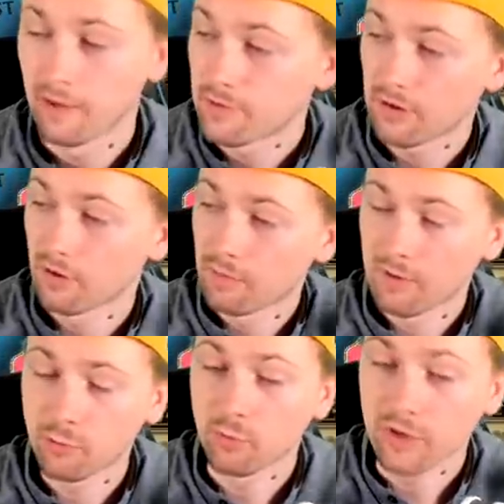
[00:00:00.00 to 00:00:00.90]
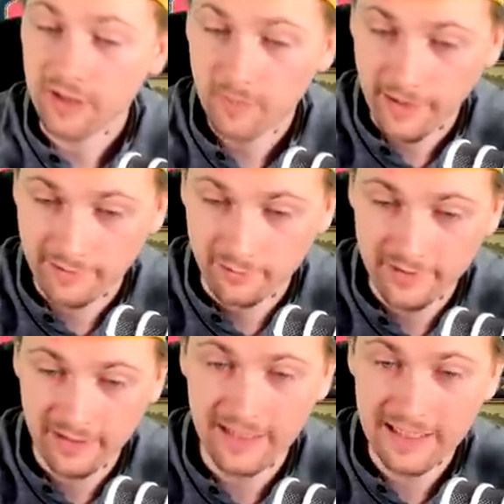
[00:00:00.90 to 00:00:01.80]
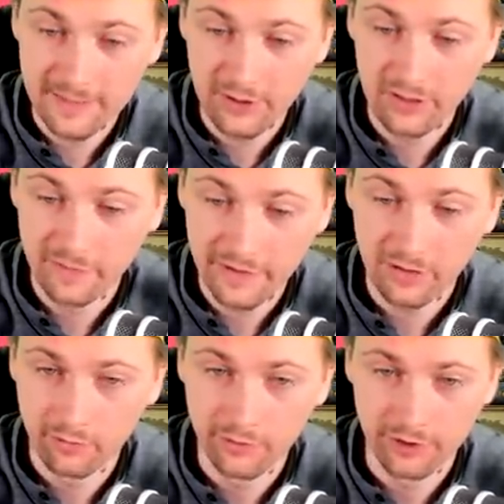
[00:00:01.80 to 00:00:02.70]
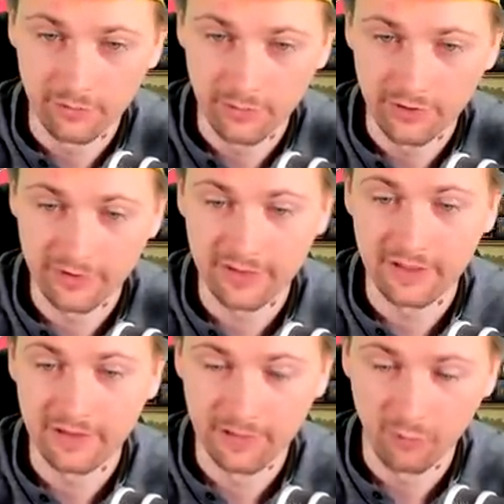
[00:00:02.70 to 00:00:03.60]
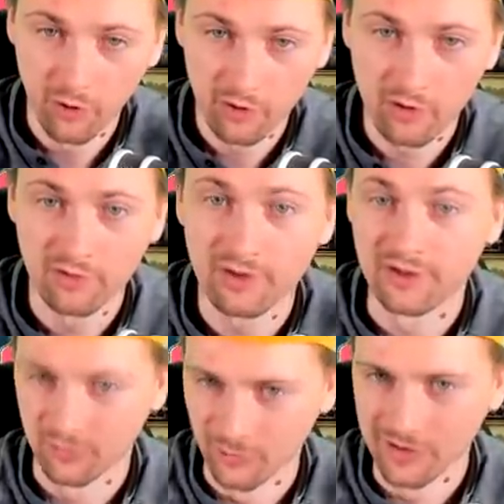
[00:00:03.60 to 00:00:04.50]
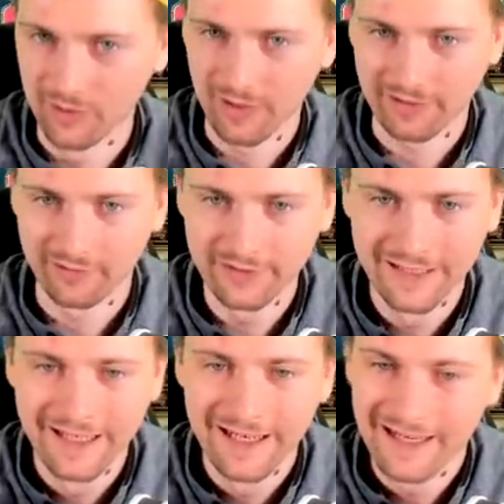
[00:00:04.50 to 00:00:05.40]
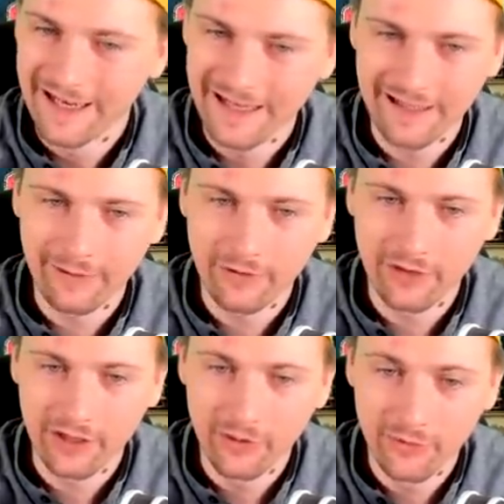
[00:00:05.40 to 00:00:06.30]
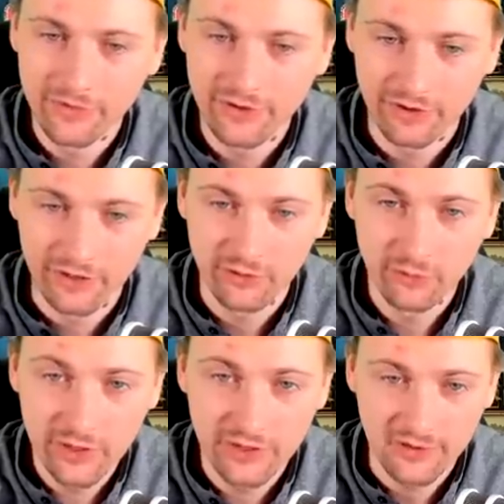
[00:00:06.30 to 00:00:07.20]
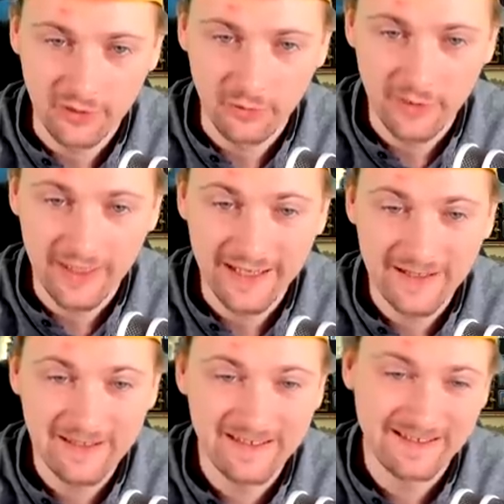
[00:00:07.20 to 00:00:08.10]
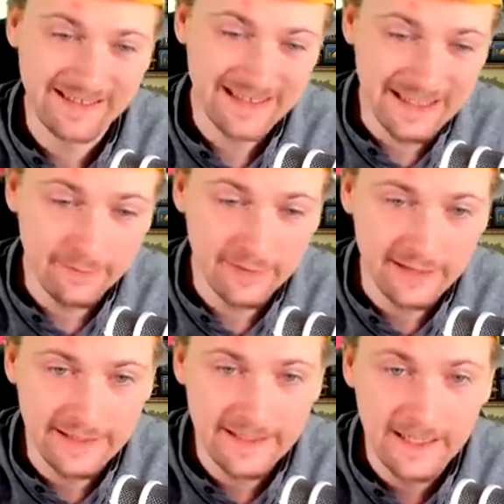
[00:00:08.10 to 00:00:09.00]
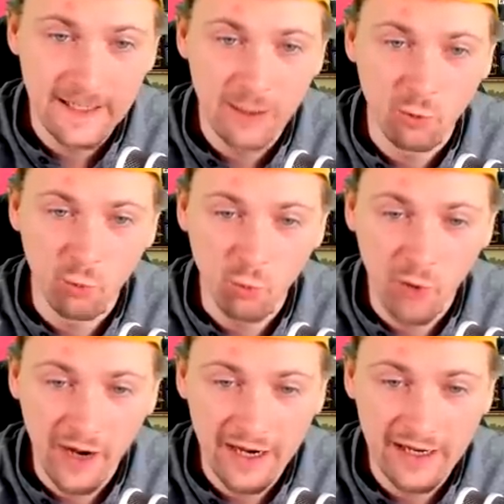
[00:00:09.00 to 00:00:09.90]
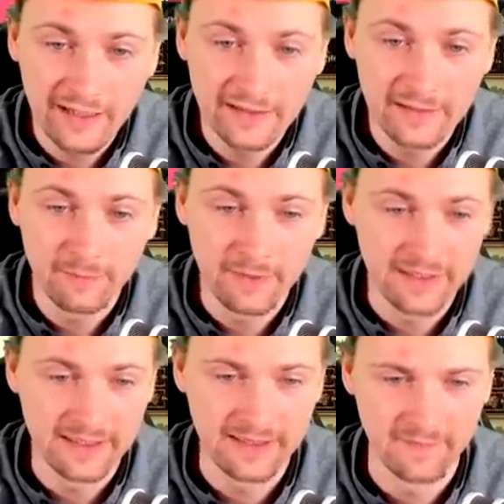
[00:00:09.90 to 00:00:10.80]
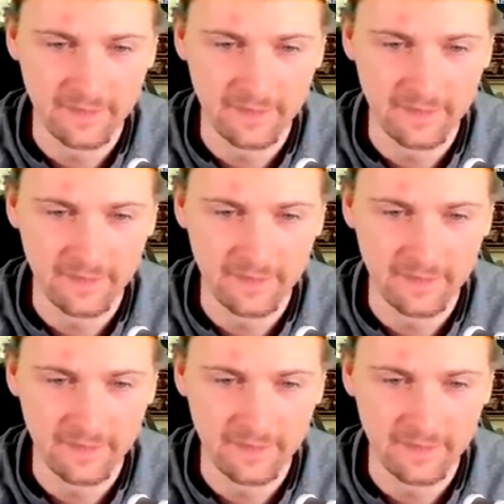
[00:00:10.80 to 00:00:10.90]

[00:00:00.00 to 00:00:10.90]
Now it's all about winning the battles, especially with the coalition, because the war goal is to win the battles, and I'm gonna go and try doing so and simply white piecing